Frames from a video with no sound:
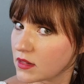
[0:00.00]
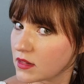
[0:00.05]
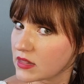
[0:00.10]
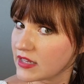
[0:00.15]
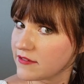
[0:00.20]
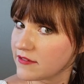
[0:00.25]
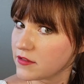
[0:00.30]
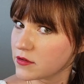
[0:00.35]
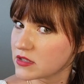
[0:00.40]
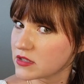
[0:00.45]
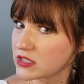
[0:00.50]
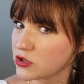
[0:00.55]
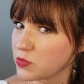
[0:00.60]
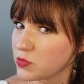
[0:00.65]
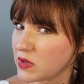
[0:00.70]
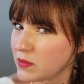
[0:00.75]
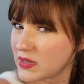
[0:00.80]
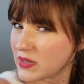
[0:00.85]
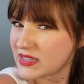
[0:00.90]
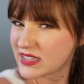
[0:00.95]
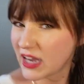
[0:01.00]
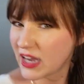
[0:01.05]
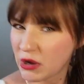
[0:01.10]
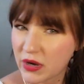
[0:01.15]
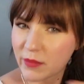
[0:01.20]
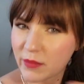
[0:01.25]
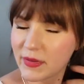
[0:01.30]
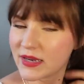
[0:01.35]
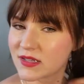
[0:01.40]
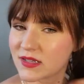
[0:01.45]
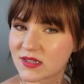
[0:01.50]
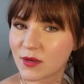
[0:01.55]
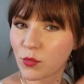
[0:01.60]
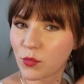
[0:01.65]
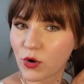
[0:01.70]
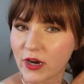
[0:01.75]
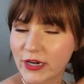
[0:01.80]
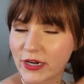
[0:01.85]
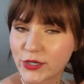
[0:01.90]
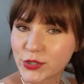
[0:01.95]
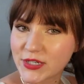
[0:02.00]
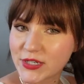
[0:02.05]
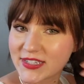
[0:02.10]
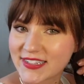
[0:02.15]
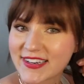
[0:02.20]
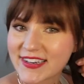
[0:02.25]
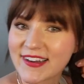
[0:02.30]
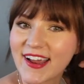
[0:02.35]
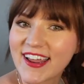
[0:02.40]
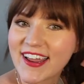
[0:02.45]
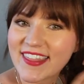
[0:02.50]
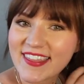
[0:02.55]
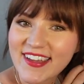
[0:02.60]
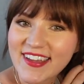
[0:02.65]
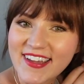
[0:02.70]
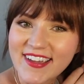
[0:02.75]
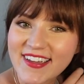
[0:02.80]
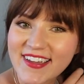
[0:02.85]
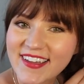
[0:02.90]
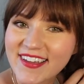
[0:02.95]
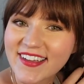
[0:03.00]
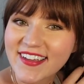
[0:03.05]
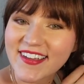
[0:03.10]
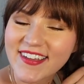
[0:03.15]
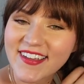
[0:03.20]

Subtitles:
Leave those loopy bits out. It makes it more interesting, I think.